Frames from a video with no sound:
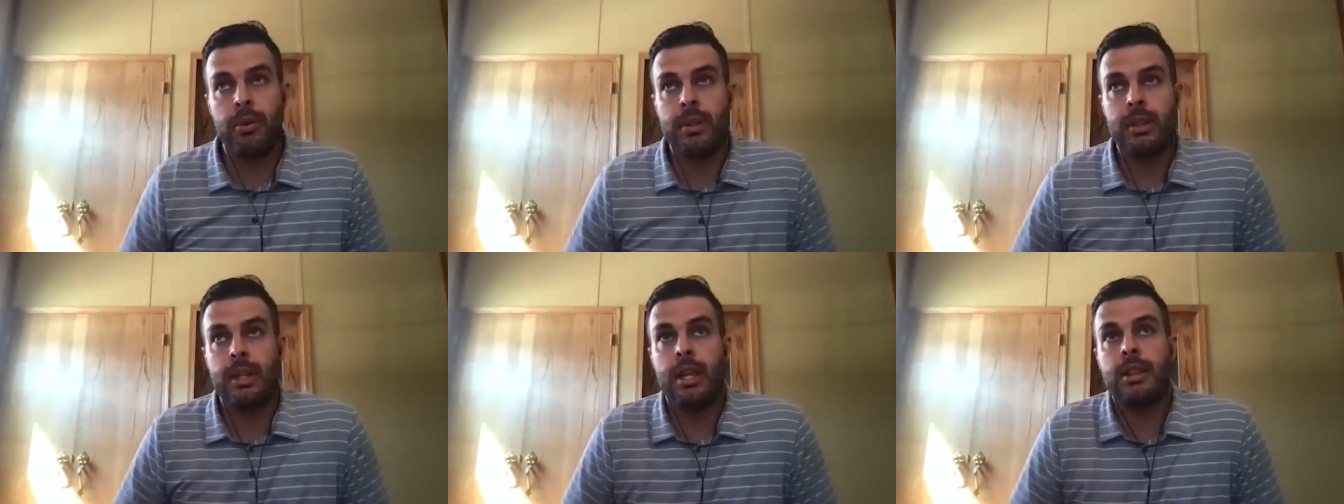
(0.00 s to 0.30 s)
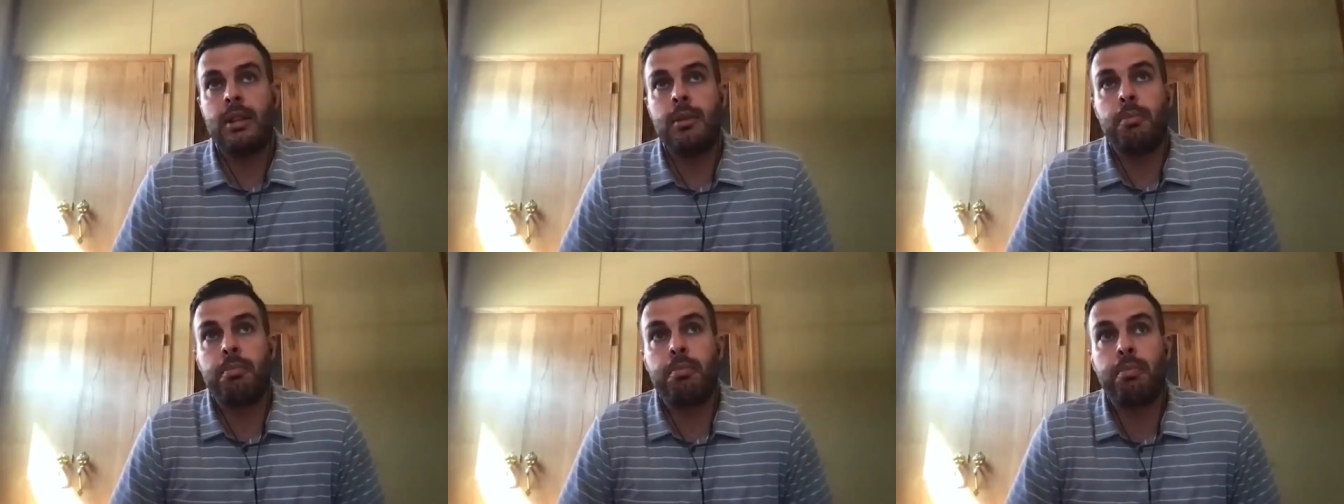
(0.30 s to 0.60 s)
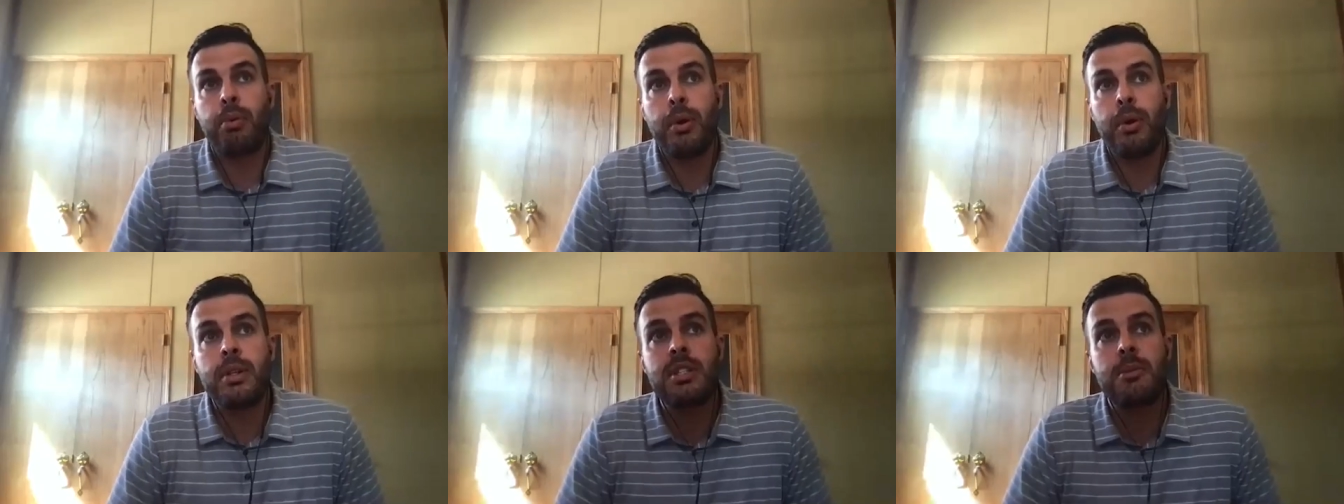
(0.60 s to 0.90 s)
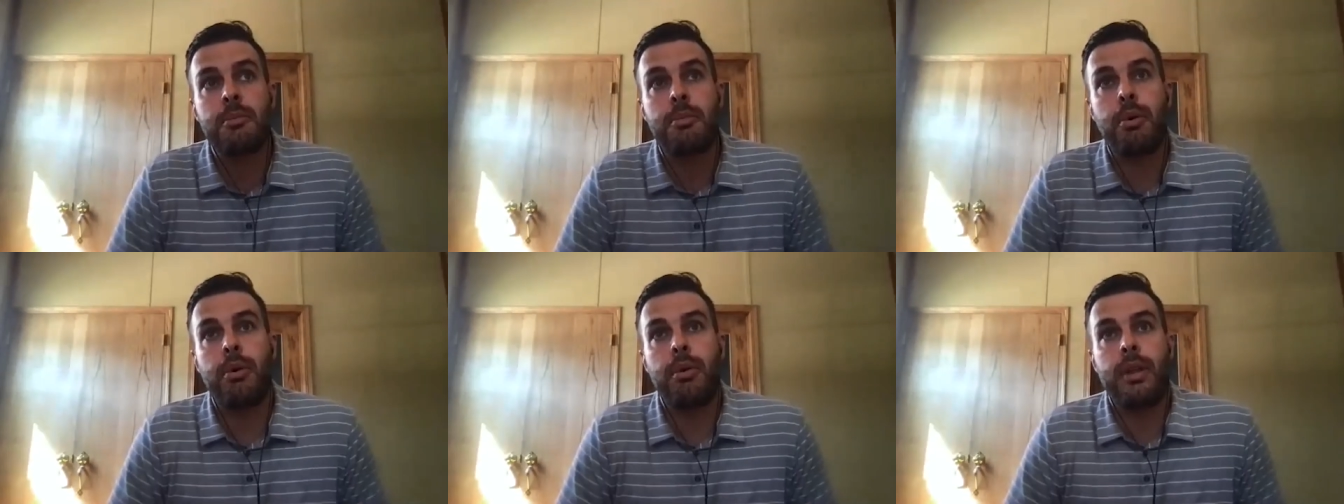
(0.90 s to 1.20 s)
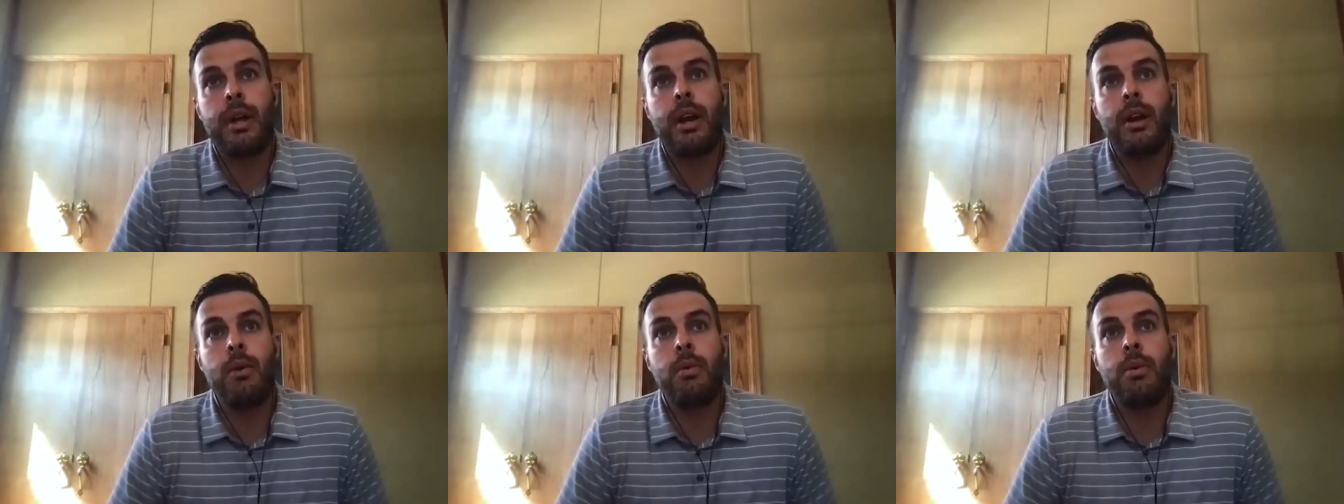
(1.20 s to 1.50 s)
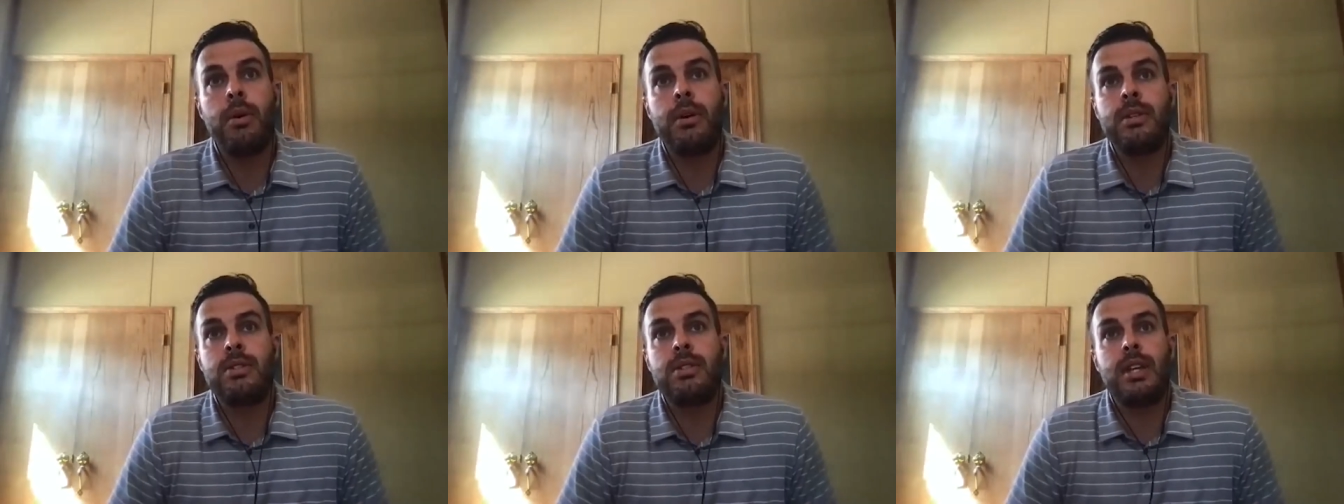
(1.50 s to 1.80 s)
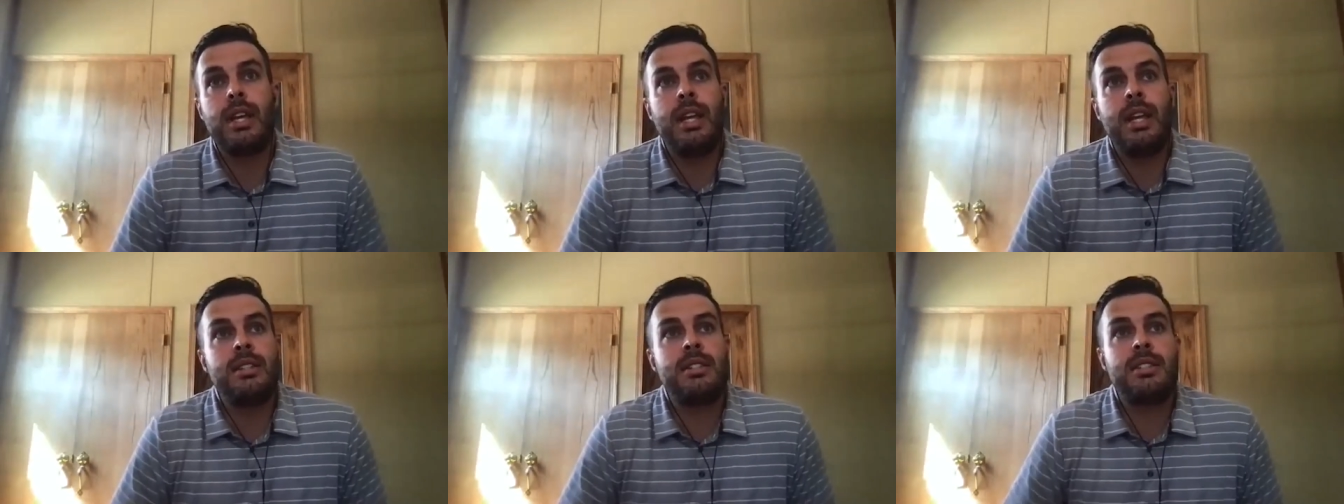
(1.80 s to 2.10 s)
And, and the principle there was
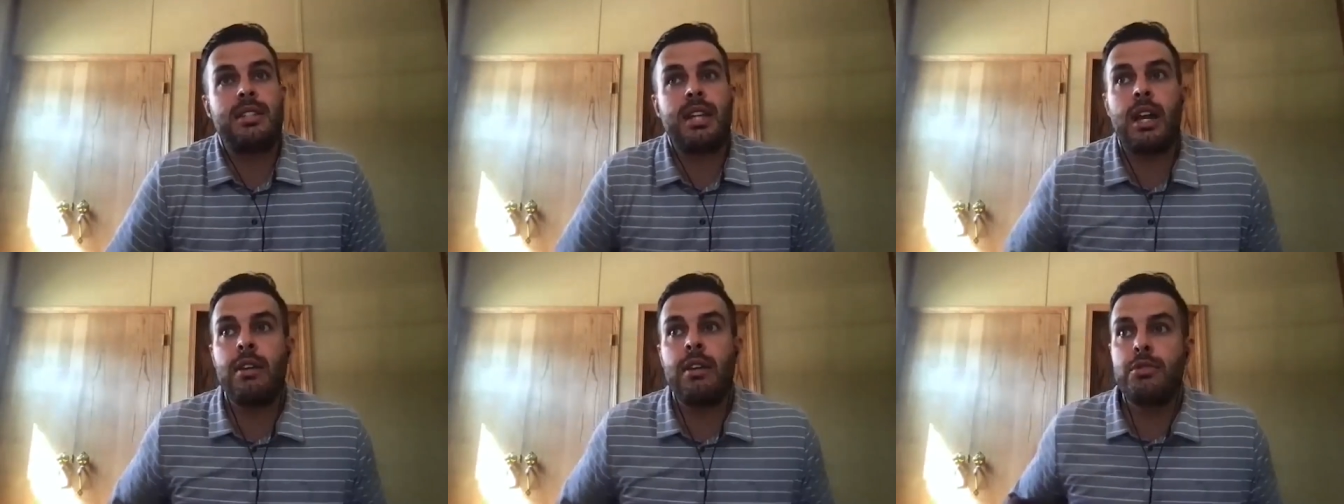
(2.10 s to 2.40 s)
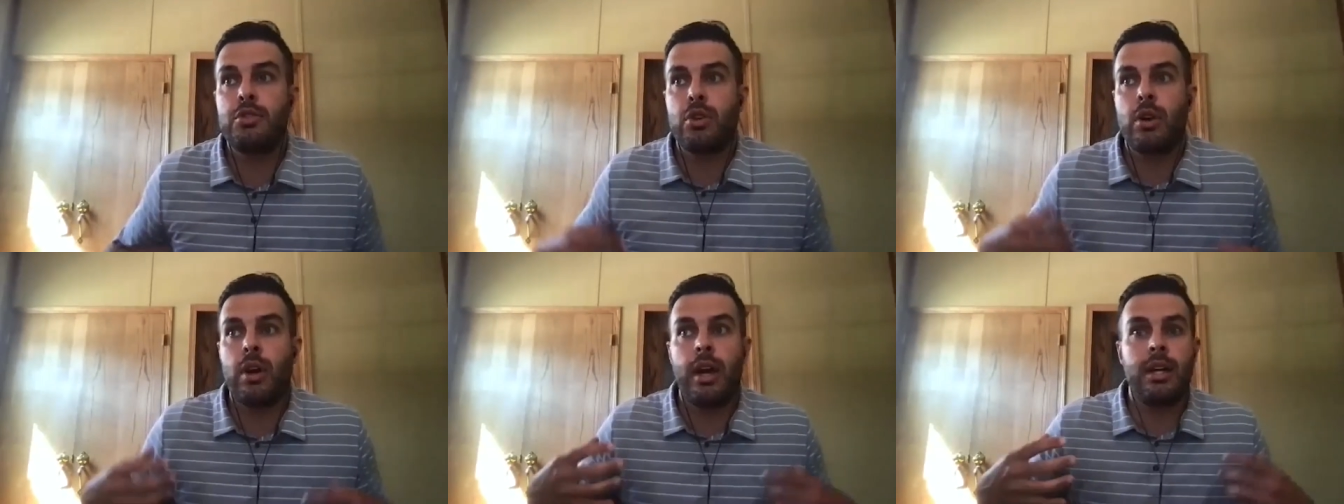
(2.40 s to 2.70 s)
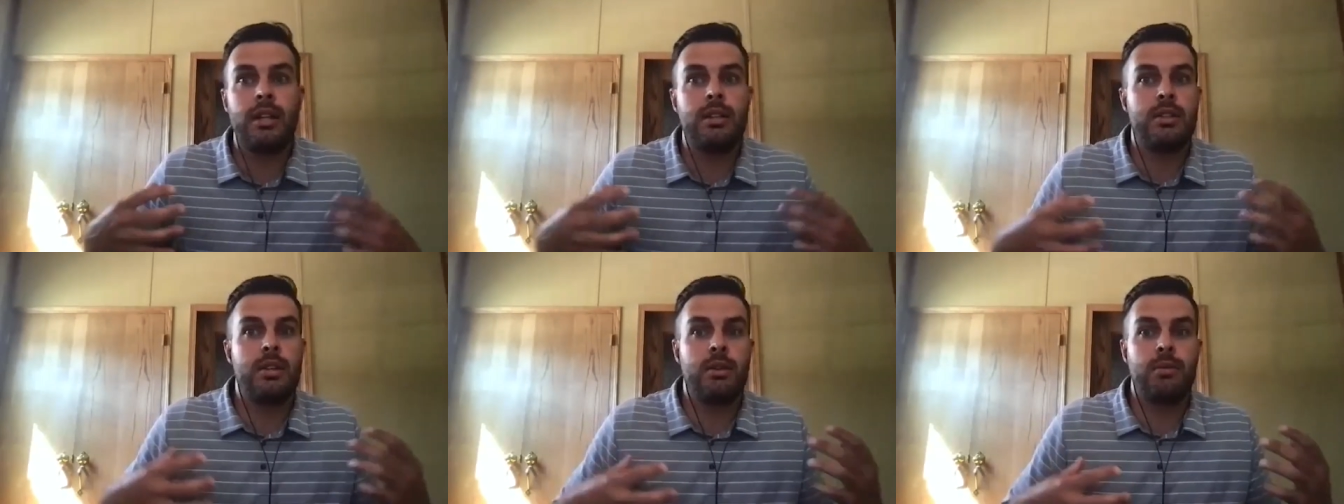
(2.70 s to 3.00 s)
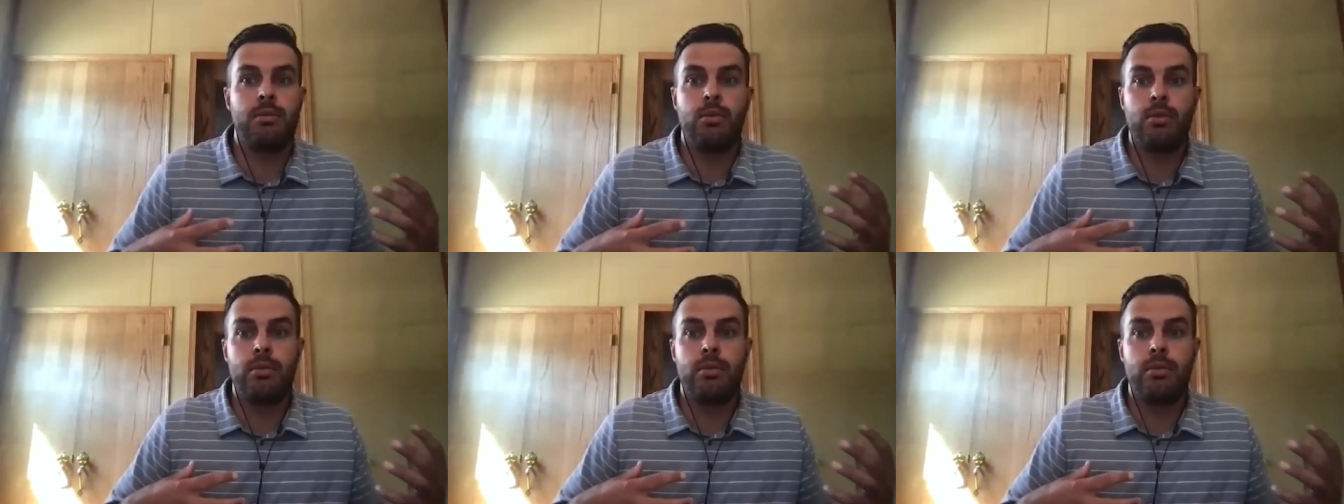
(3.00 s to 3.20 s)
instead of trying to